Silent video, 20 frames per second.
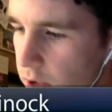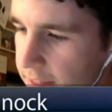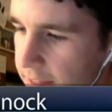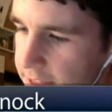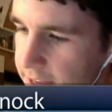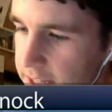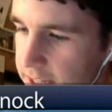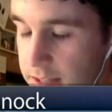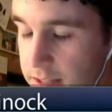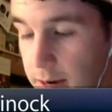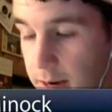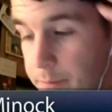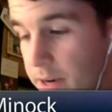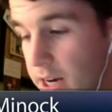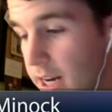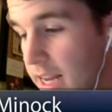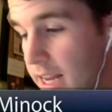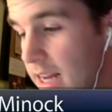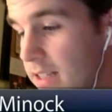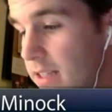I'm going
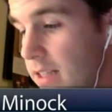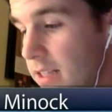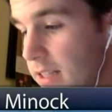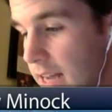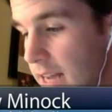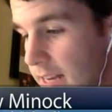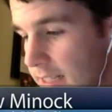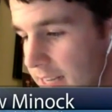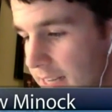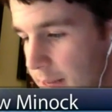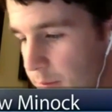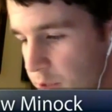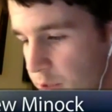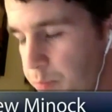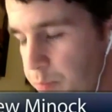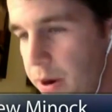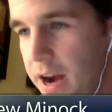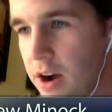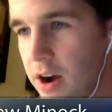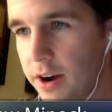to guess his last name is
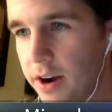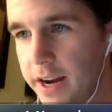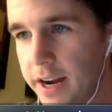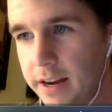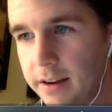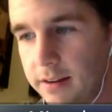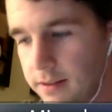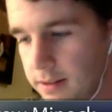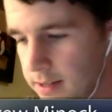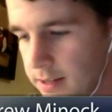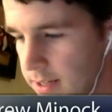Perry.